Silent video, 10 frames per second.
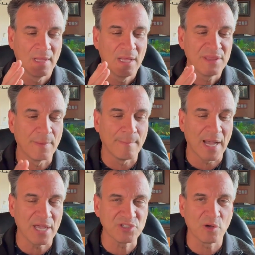The
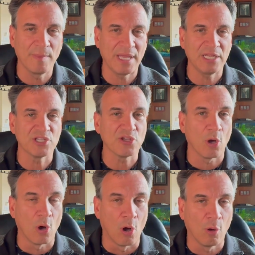miles remaining is
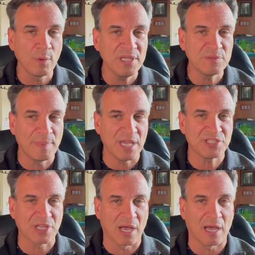always
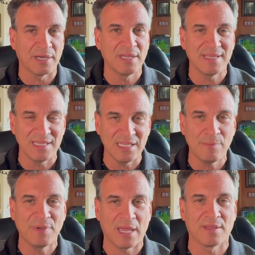based on the
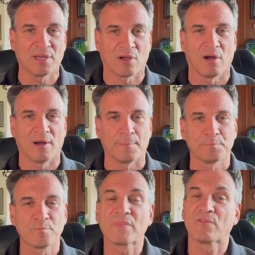EPA of the car.
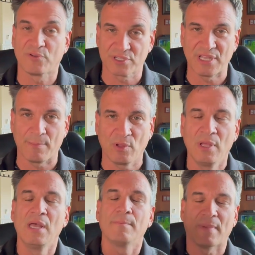For example,
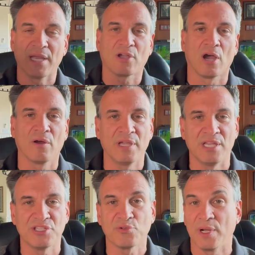my car
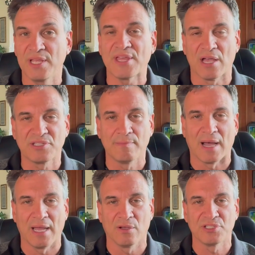is 20,000
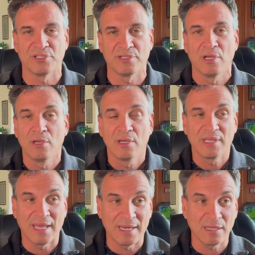miles and
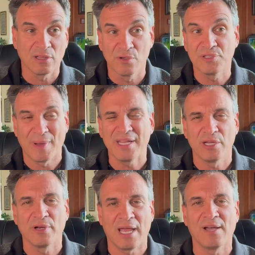getting close to about a year
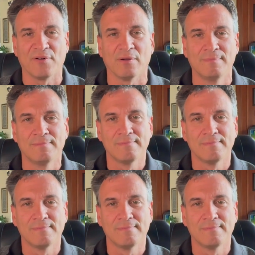and a half old.